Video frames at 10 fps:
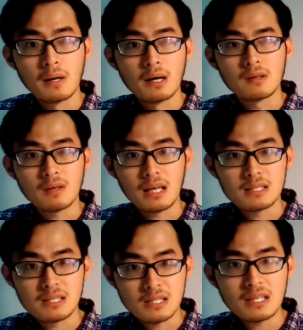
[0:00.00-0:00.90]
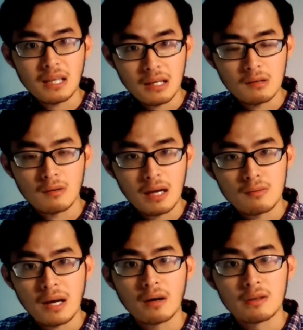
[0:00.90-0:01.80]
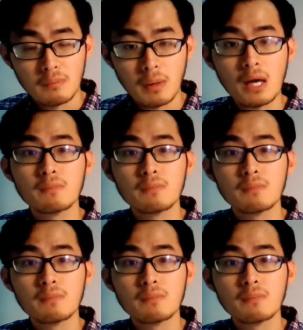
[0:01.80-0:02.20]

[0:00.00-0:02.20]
you can see that you can write on the paper.